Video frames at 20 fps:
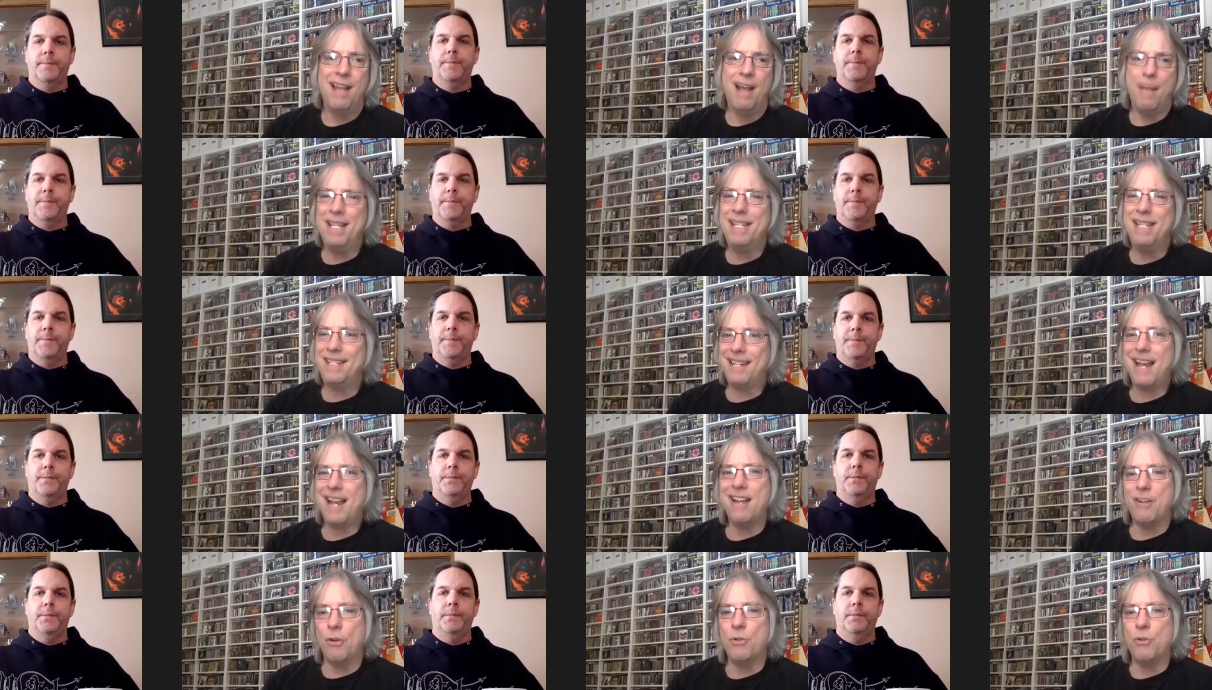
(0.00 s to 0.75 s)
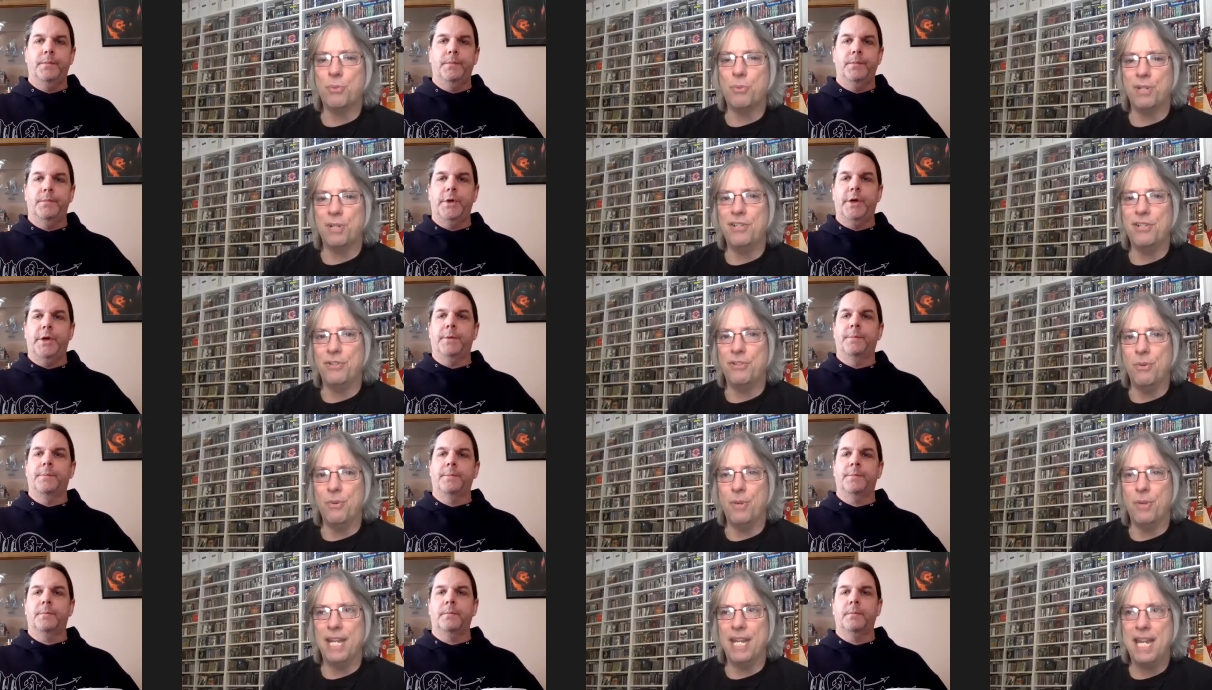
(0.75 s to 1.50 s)
Speaker 1: I mean, this guy knows what he's
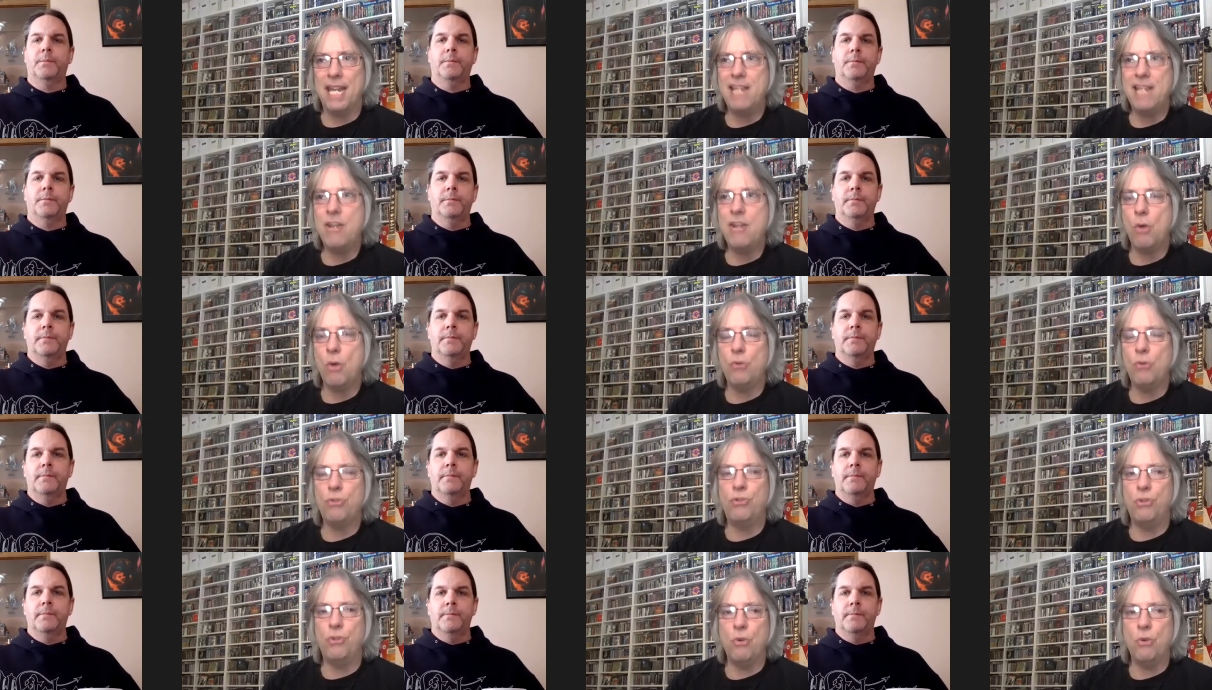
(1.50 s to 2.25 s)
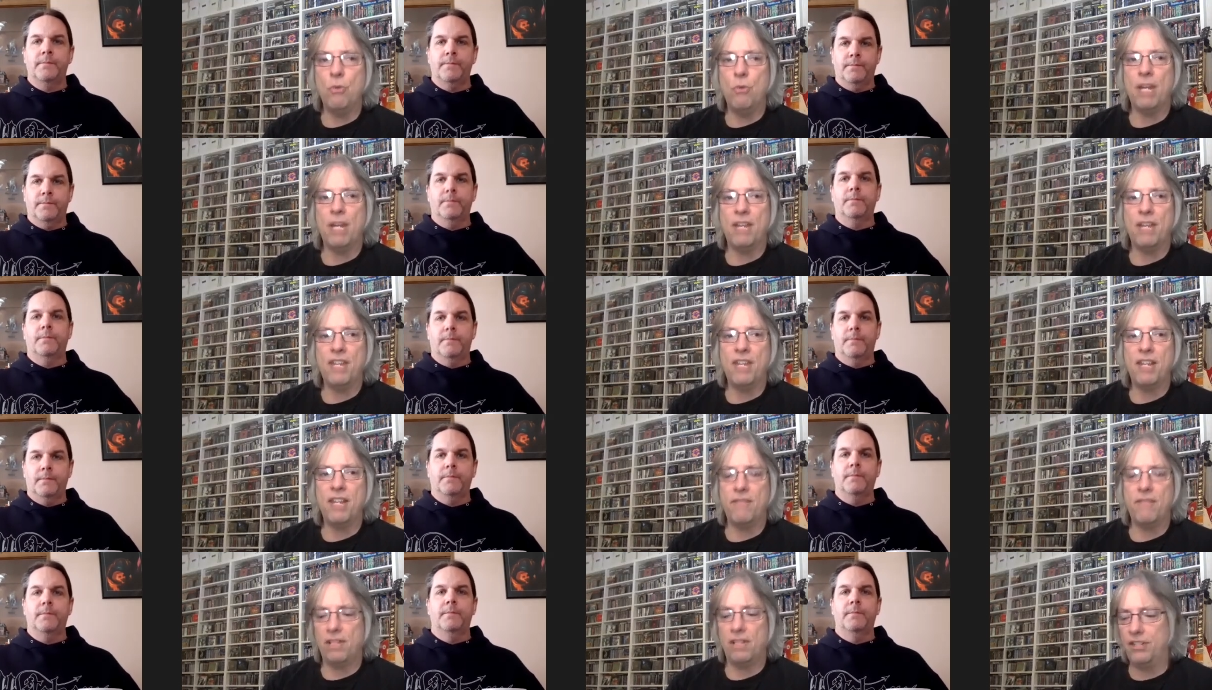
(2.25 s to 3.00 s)
doing. He knows doom, and I
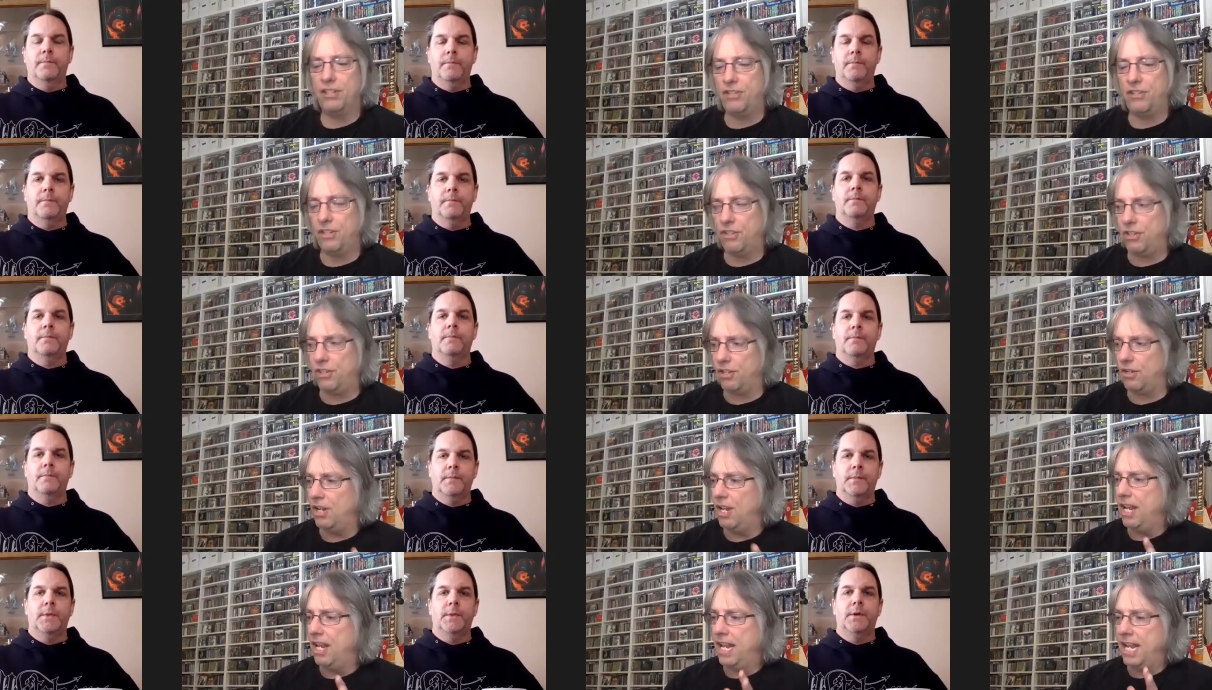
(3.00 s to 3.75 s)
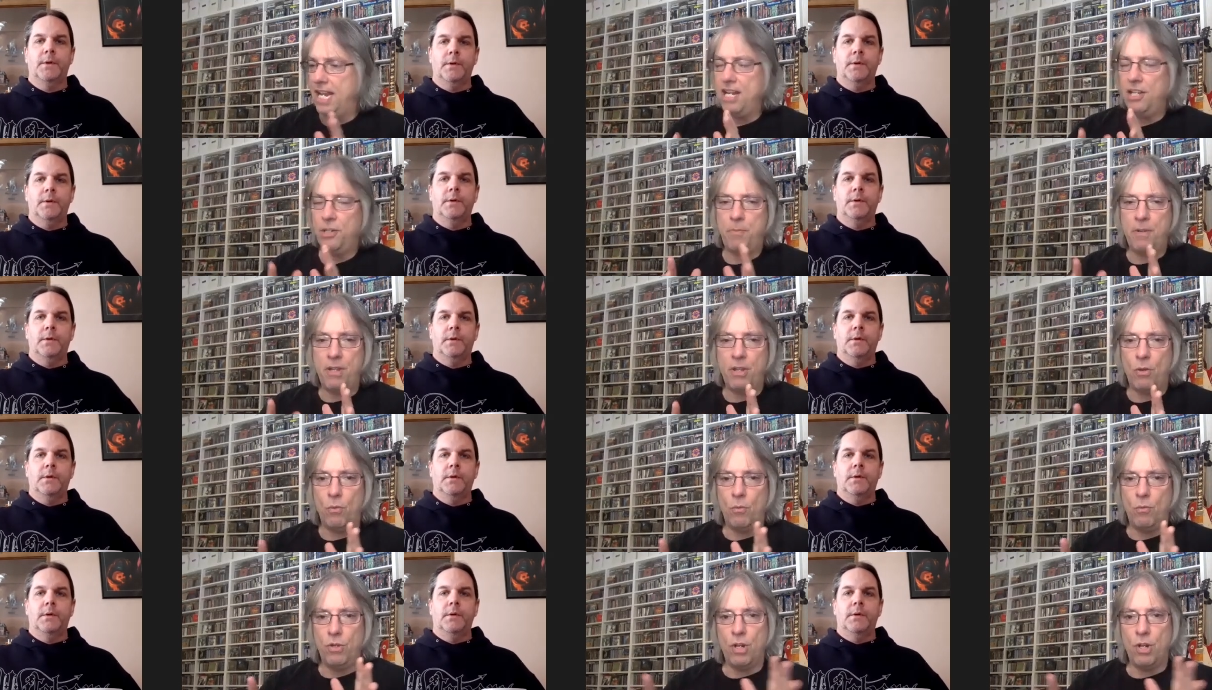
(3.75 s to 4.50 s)
think if you listen to, he's
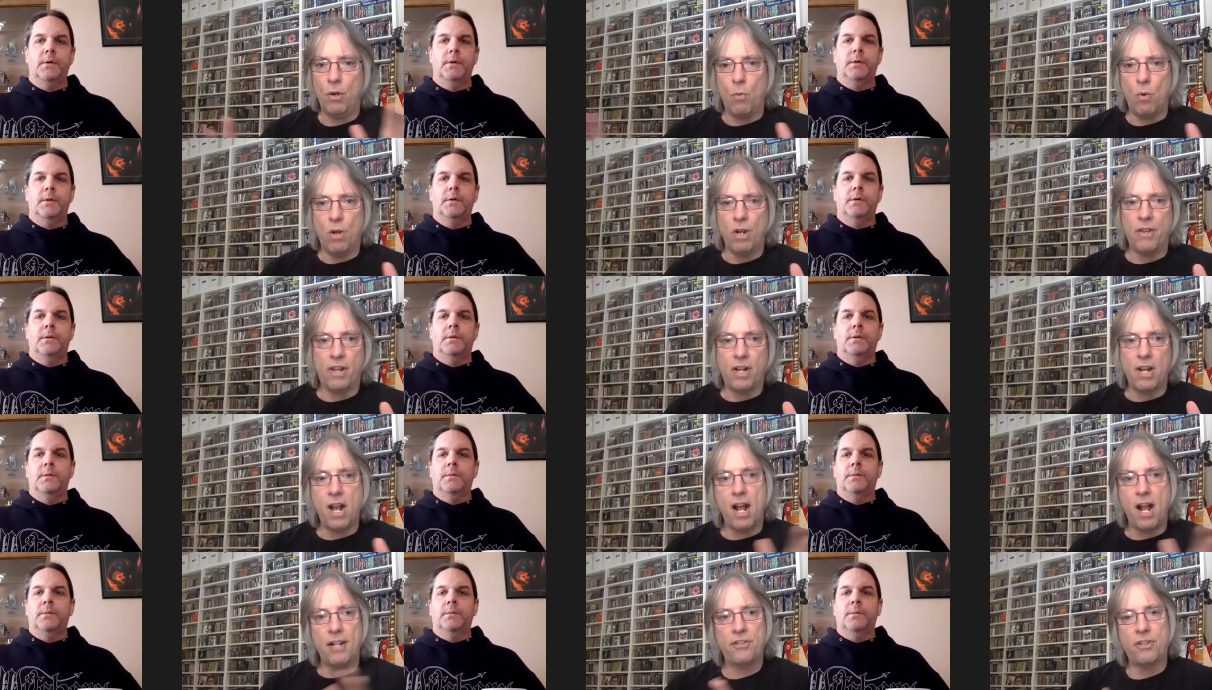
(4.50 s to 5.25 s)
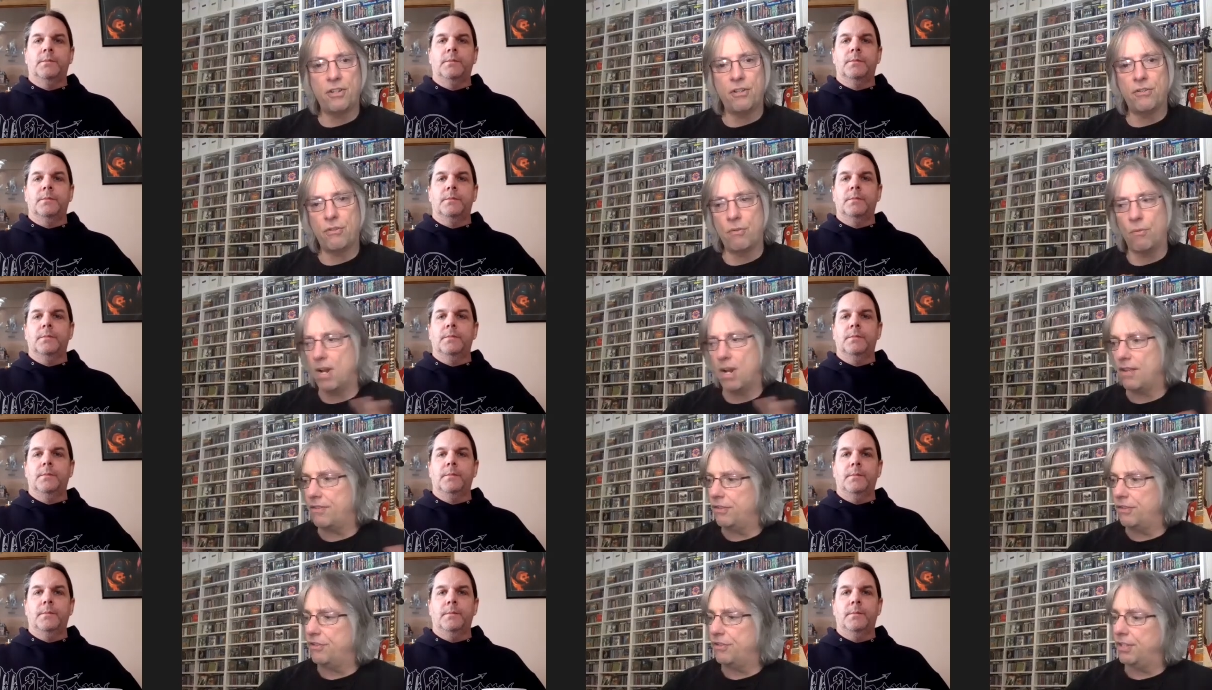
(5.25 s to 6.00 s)
been you know one of the constants
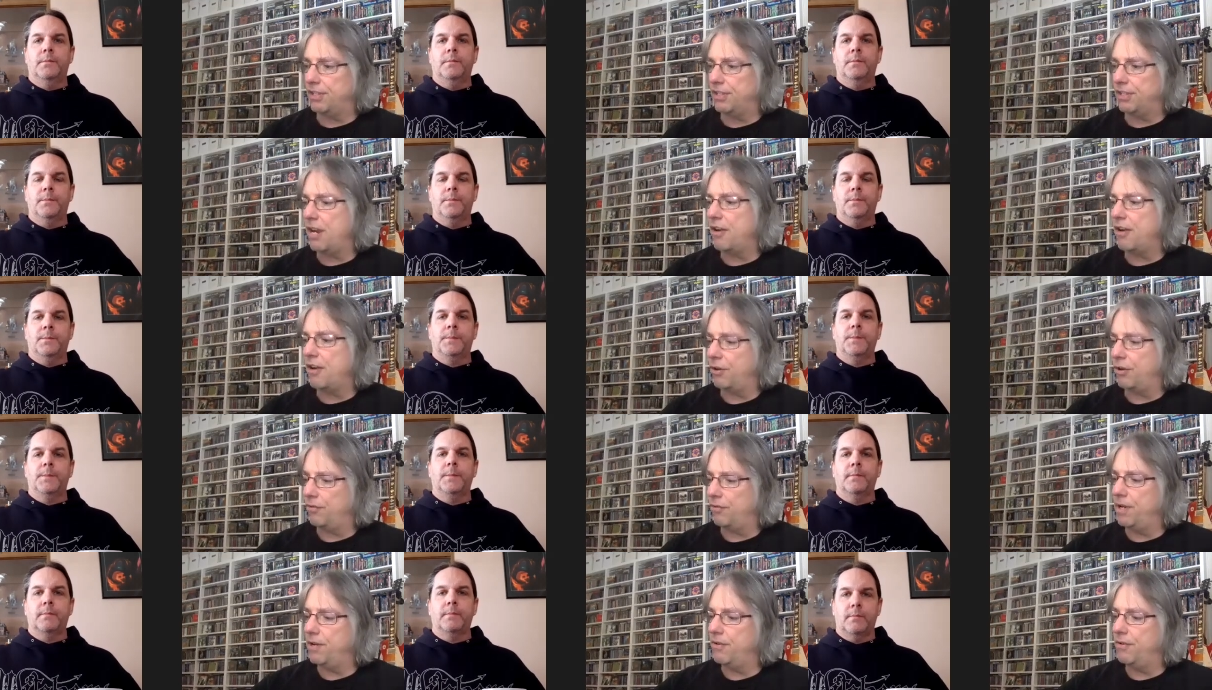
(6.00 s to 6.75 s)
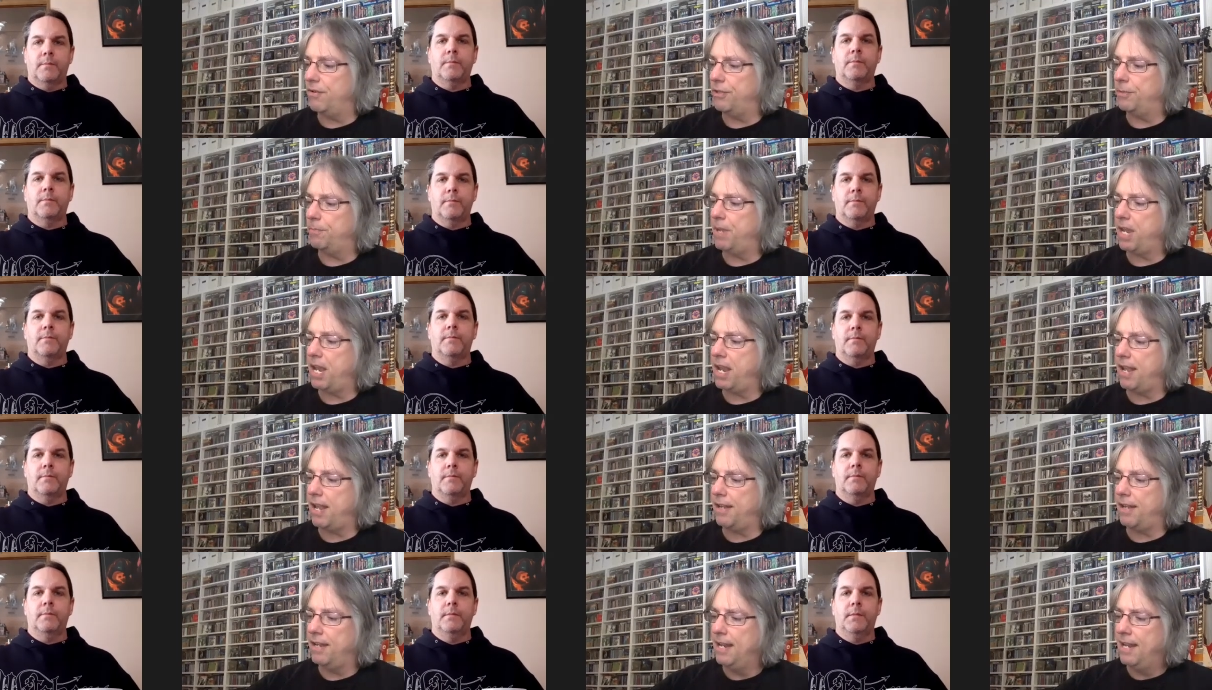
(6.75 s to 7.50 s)
throughout this entire career of this
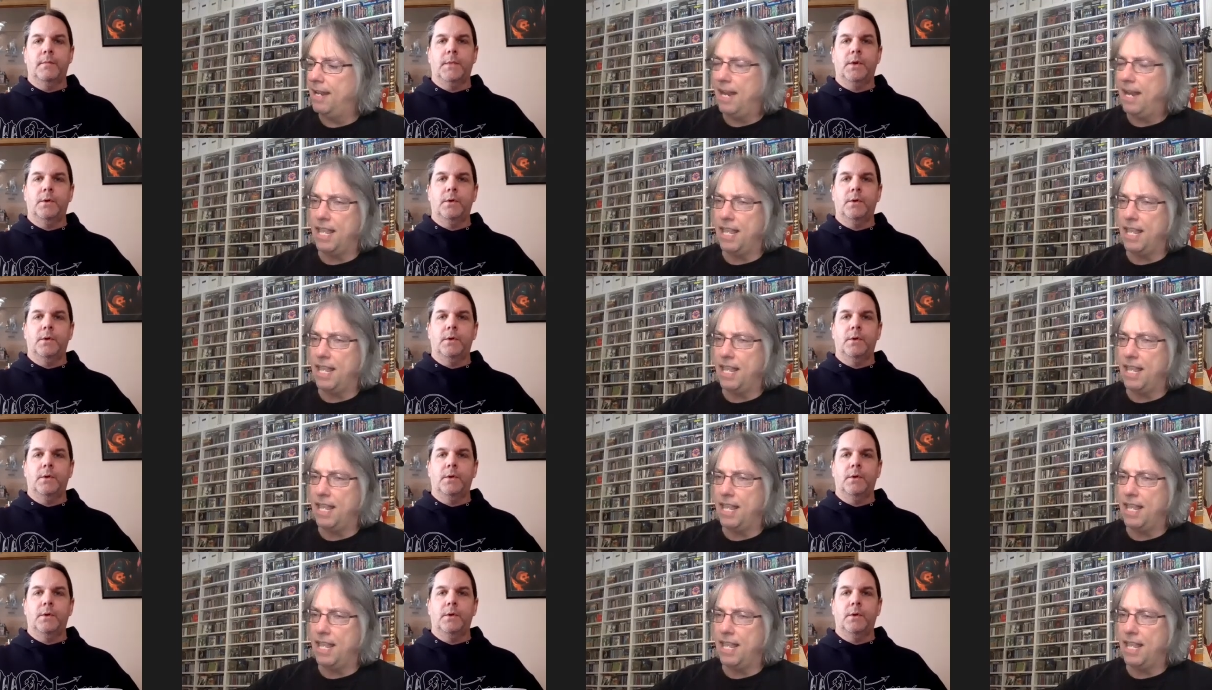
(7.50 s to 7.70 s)
band.